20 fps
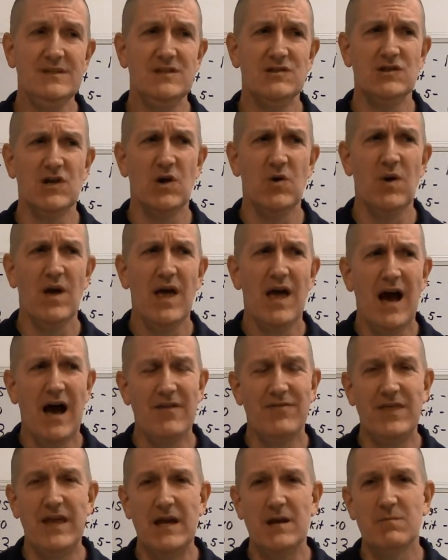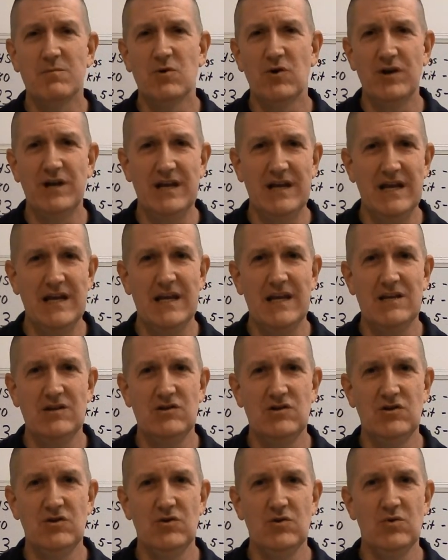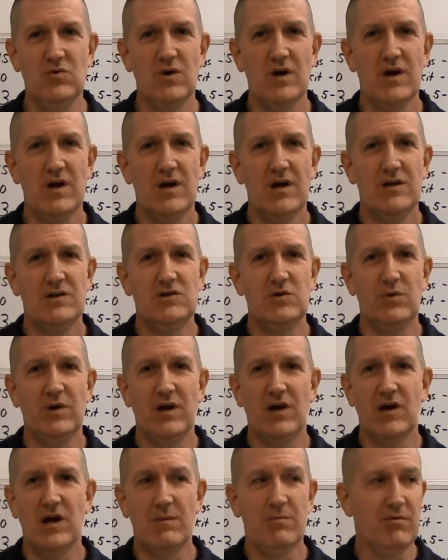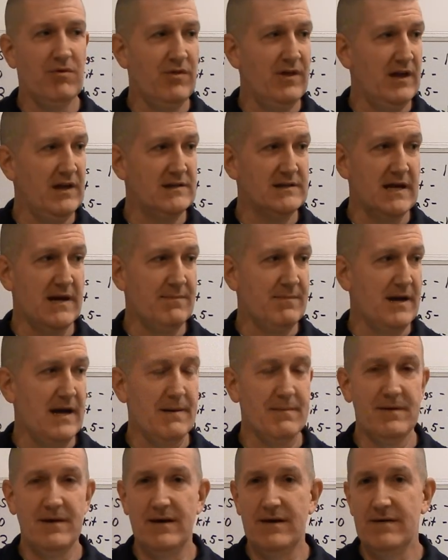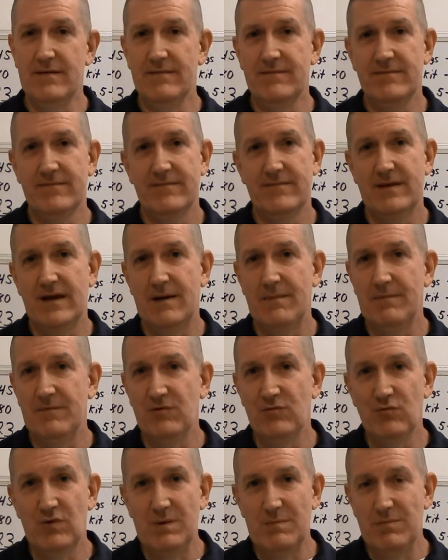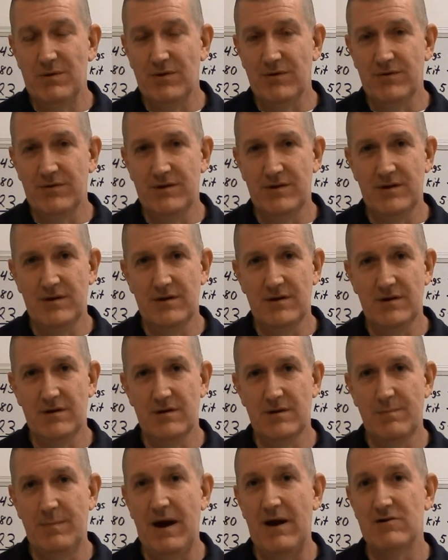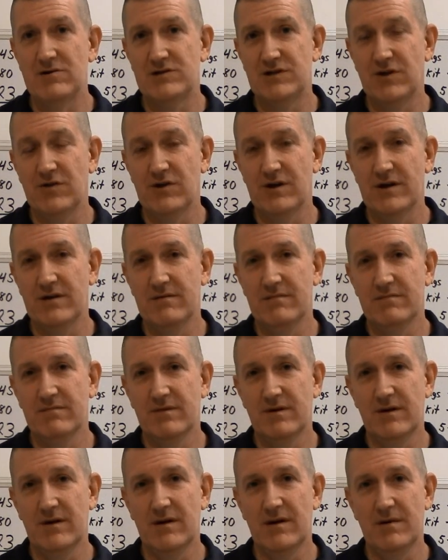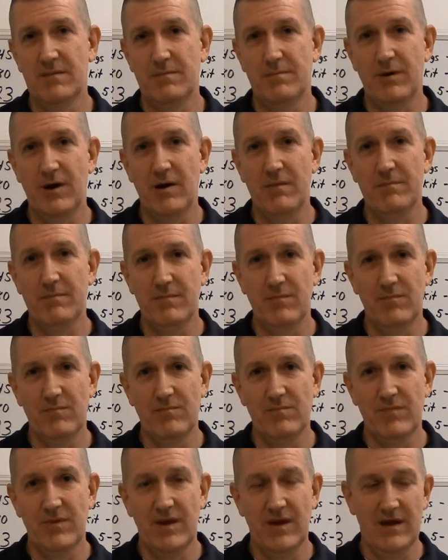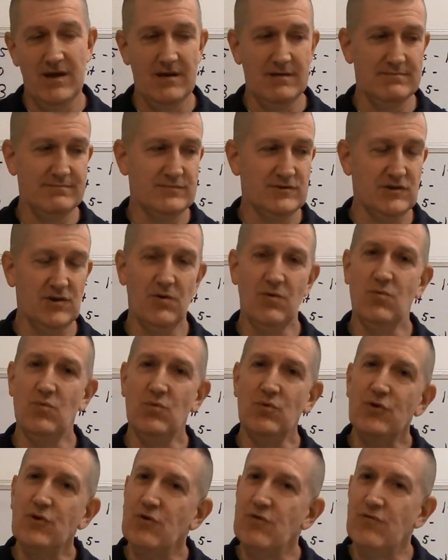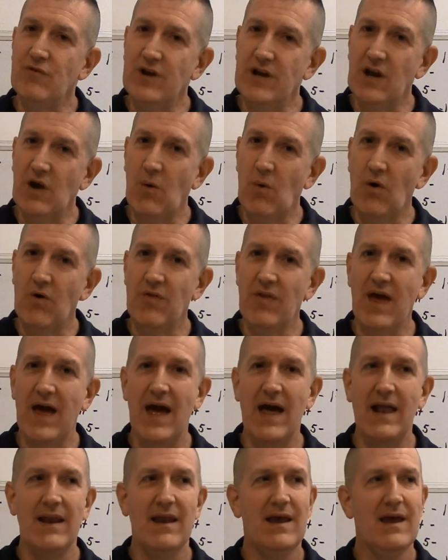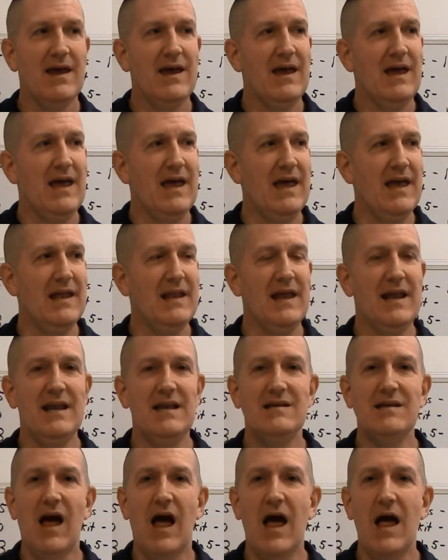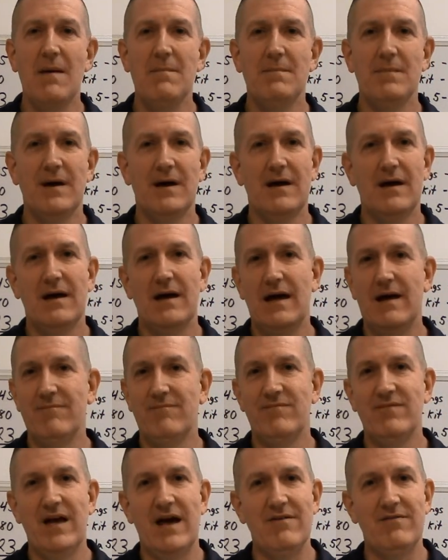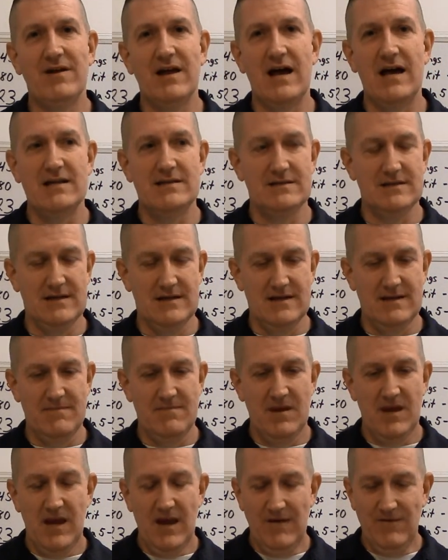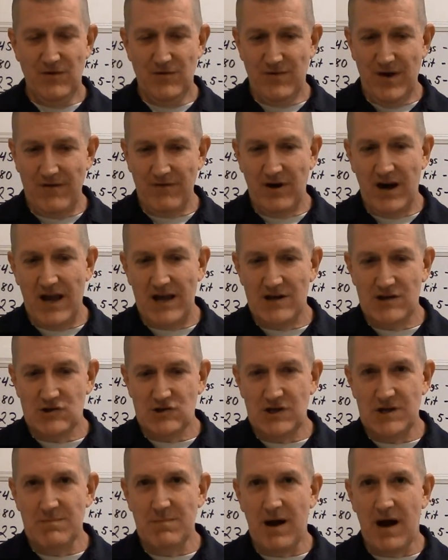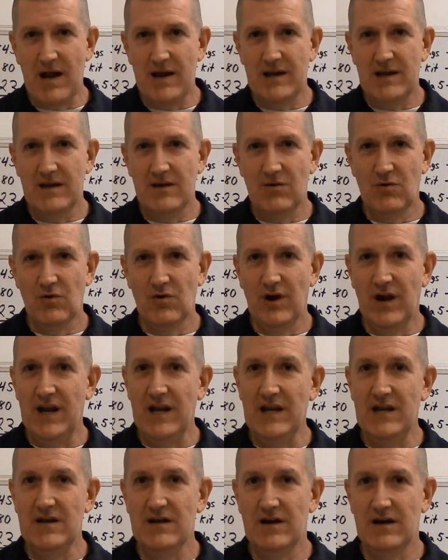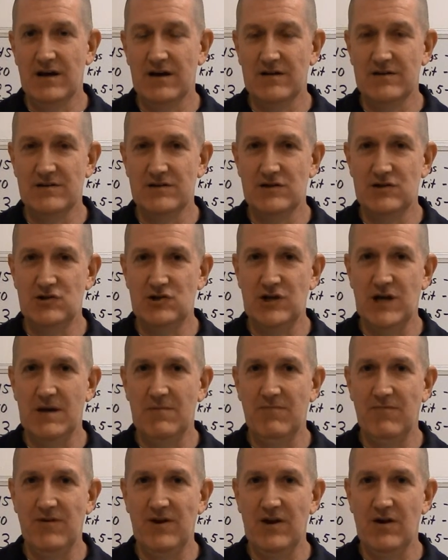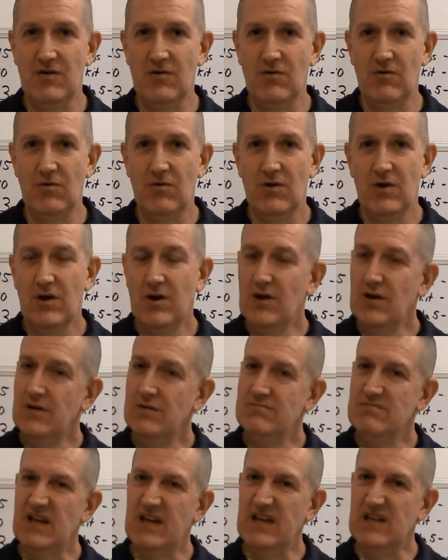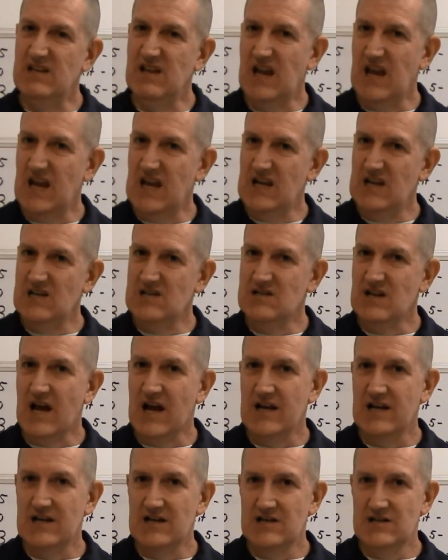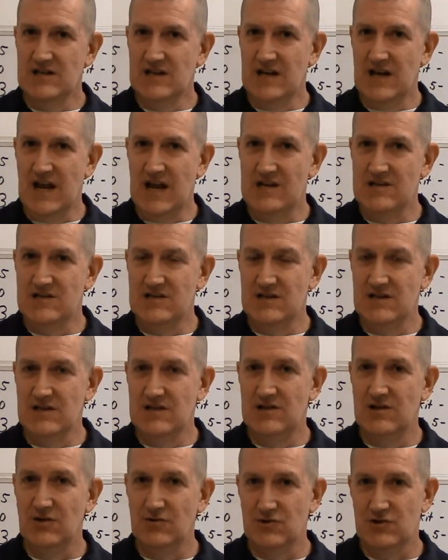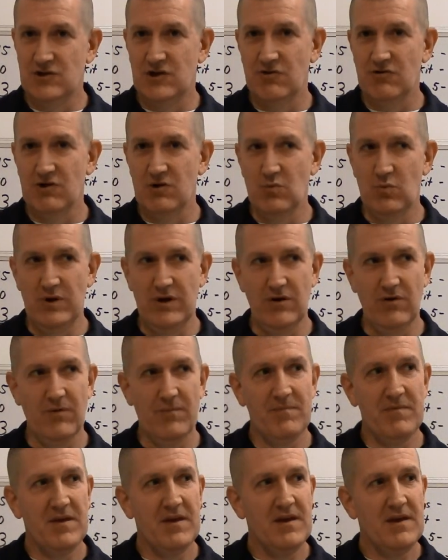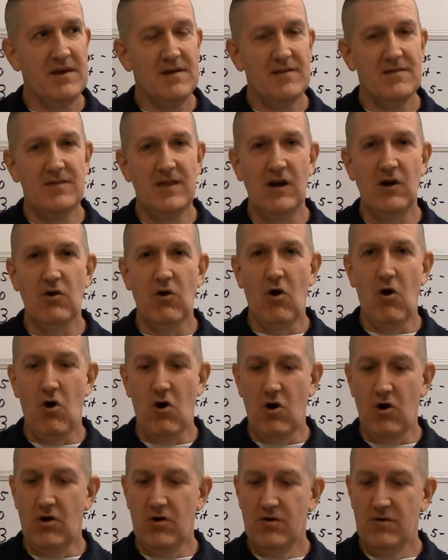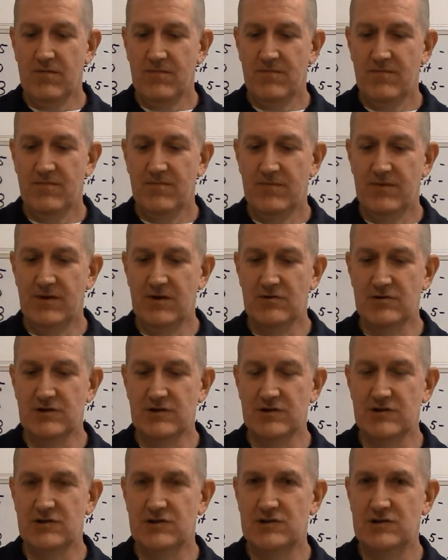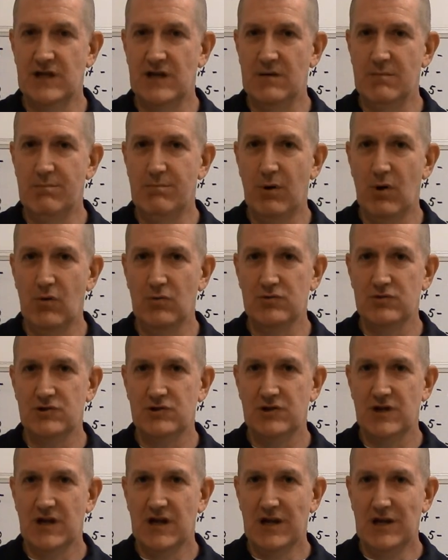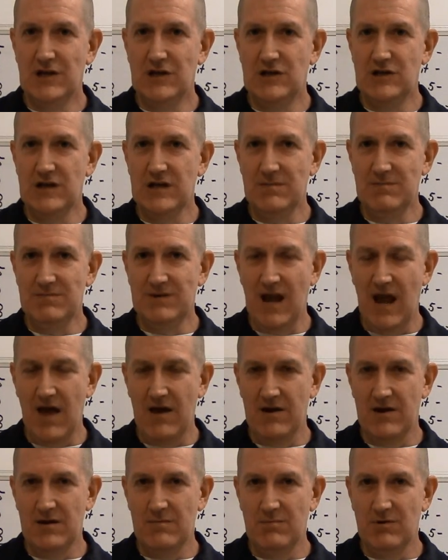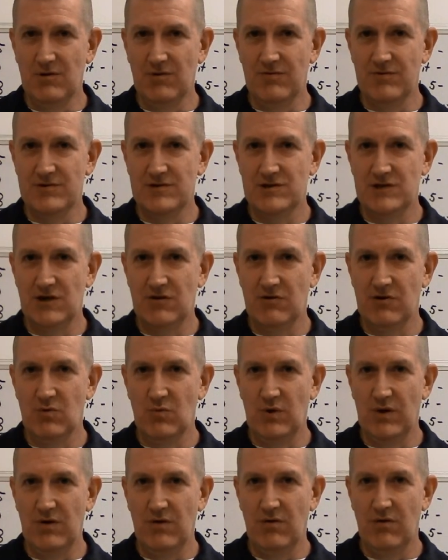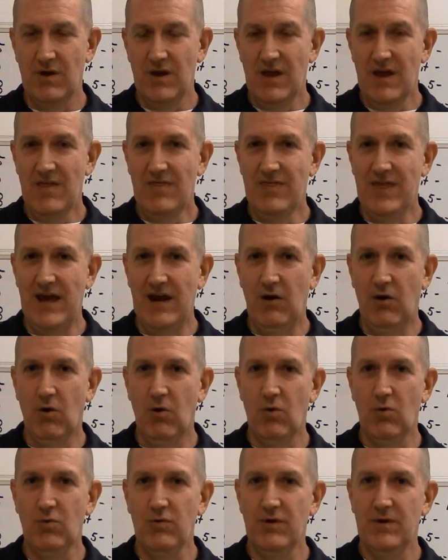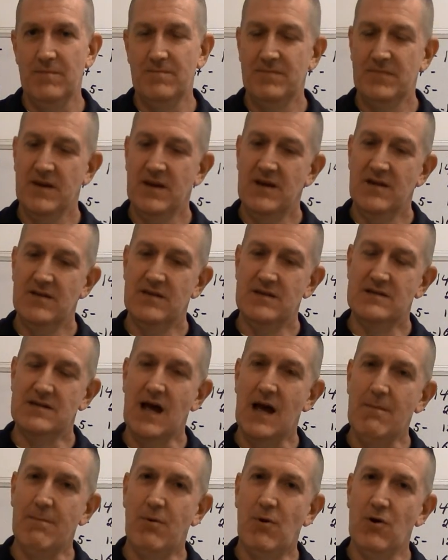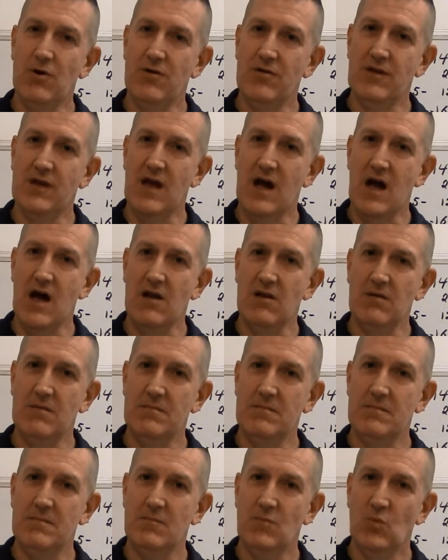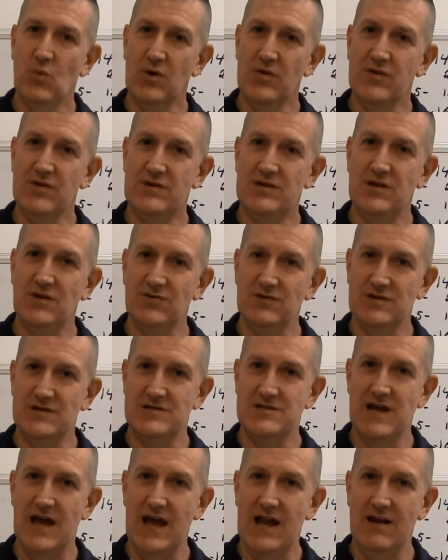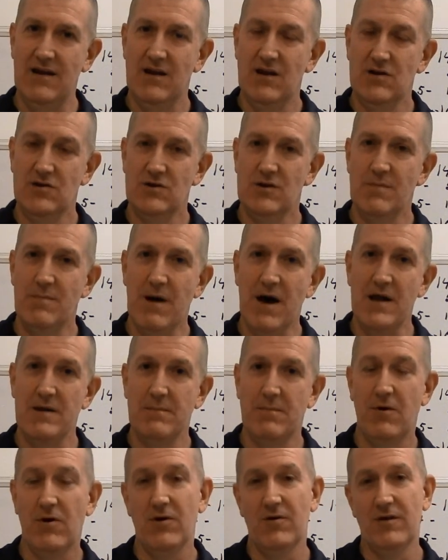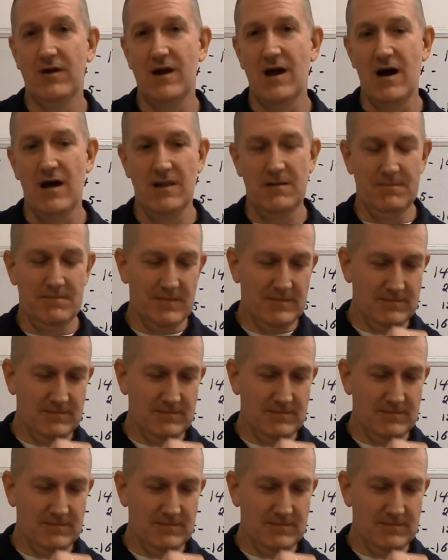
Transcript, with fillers: So I think I'm going to get into doing a couple things. I'm, I'm gonna I'm gonna rebuild the, uh, the power steering uh, pump. Um, so we'll do a video on that. And anytime uh, I've, I've, got, uh, if you've ever had a G body or any uh, GM vehicle, like in the 80s, 90s, and it has the tilt steering wheel, there are there's a set of bolts deep down in the middle of the steering wheel that hold the top part of the column where the tilt is at to the bottom part of the column.